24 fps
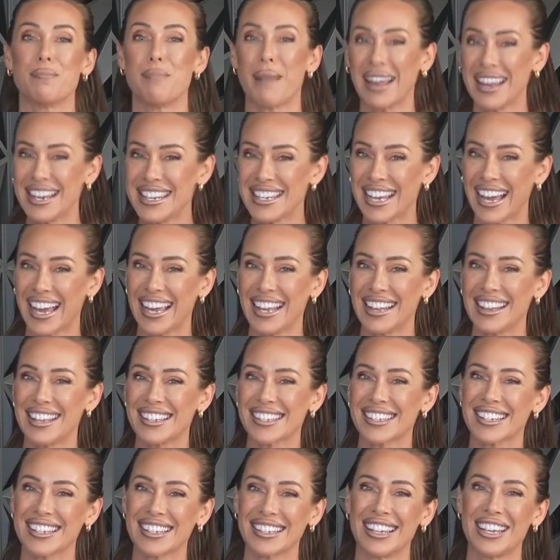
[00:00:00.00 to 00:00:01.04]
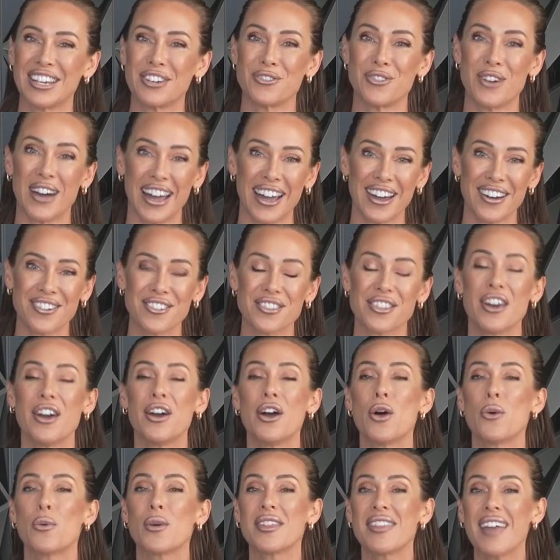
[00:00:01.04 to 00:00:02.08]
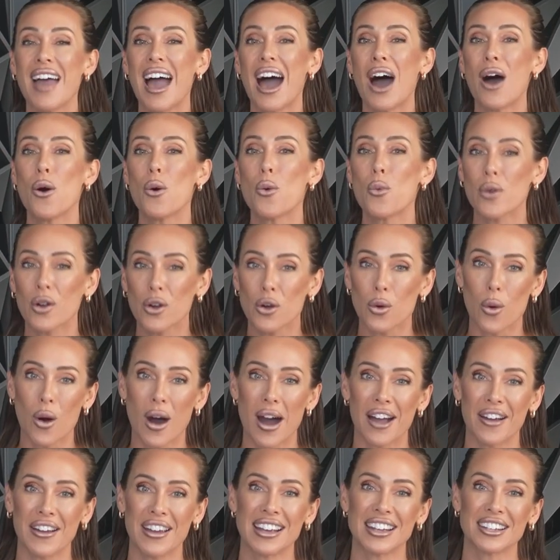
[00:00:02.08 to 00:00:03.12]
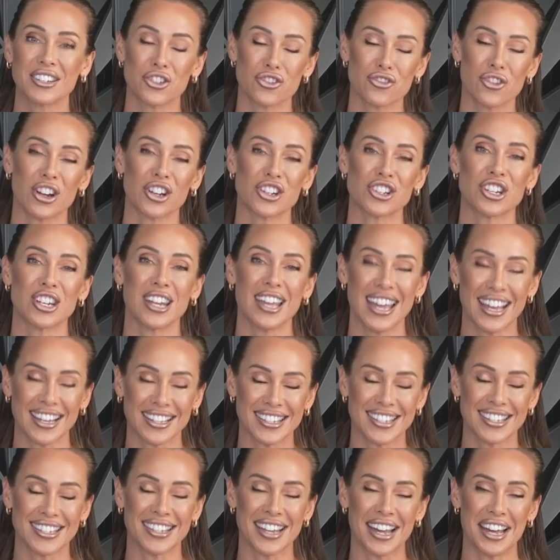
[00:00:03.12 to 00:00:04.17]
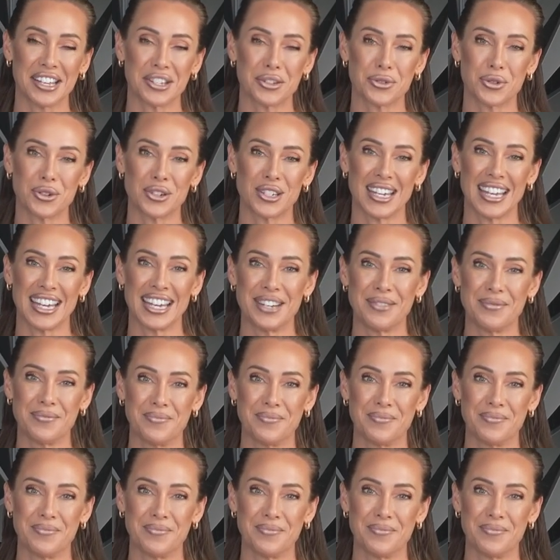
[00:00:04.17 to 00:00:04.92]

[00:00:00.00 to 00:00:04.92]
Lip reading: maintain their skeletal health without requiring a structured exercise routine.